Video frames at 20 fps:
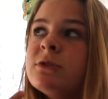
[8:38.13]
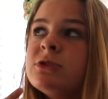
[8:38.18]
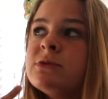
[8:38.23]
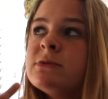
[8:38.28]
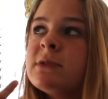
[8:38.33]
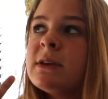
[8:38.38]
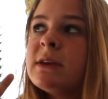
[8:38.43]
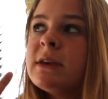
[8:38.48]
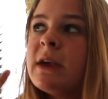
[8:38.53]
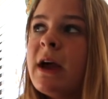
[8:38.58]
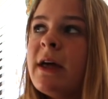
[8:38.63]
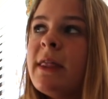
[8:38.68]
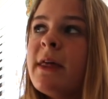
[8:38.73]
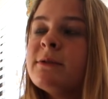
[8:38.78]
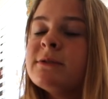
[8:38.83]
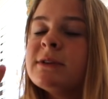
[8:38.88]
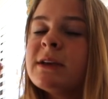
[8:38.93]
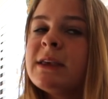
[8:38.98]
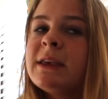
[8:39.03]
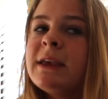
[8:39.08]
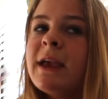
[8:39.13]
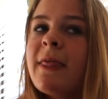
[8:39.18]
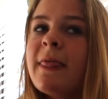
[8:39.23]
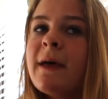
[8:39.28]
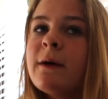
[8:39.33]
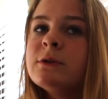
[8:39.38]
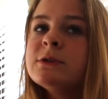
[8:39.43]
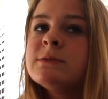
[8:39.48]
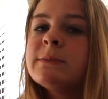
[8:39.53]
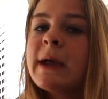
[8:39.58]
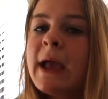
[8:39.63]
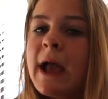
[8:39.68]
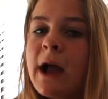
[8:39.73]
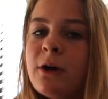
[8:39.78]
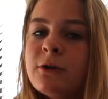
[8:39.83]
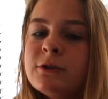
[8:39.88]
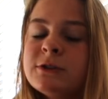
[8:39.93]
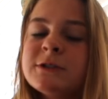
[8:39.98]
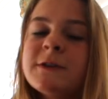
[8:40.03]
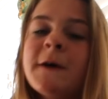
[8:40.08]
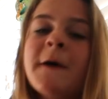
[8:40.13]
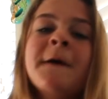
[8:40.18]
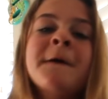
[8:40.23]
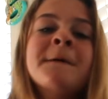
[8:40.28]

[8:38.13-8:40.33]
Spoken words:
And she was like, yeah. And I was like, yeah, that was my house.